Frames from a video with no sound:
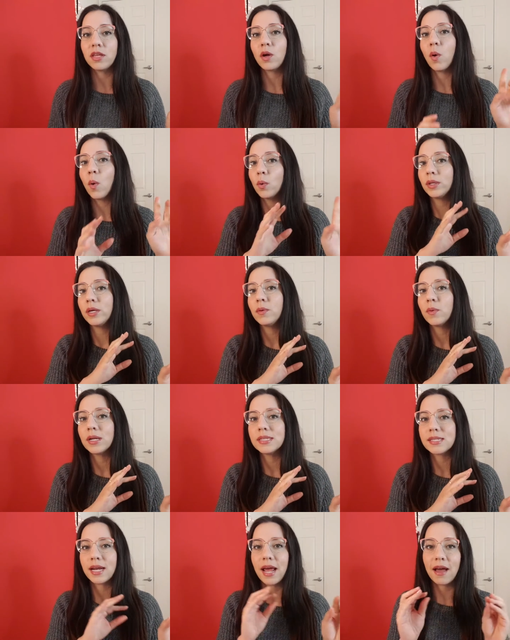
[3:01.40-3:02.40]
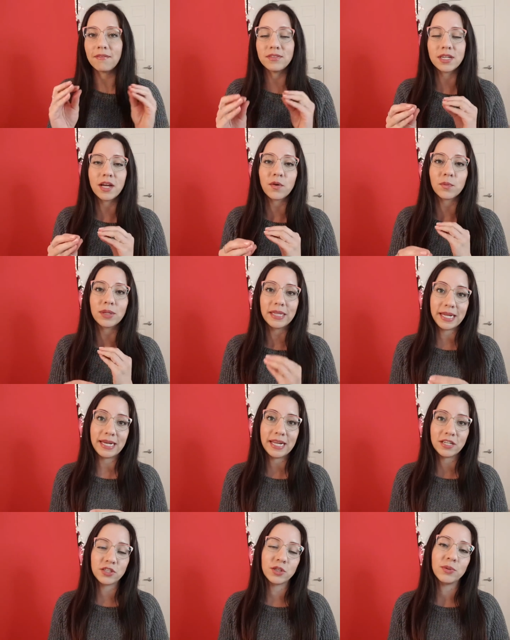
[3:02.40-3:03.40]
the only ones that I have done
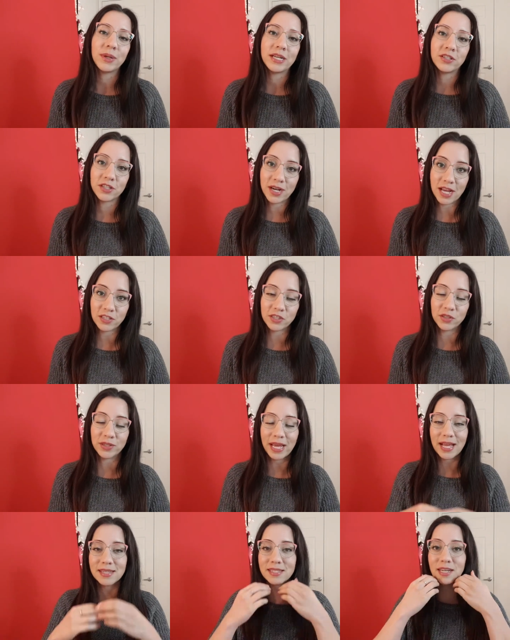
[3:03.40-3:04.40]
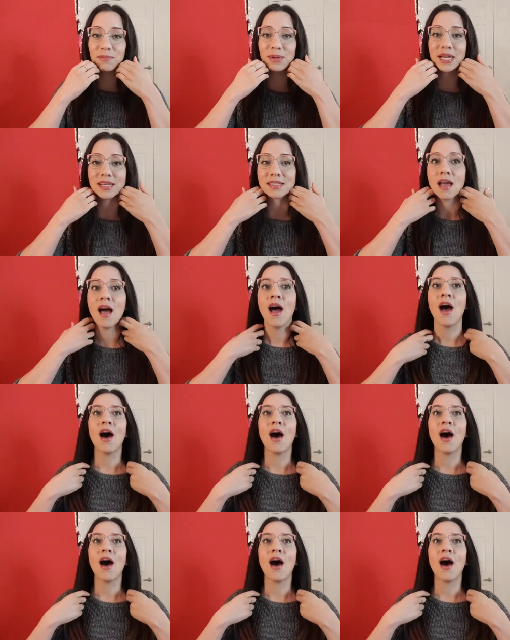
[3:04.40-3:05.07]
relating to international casting because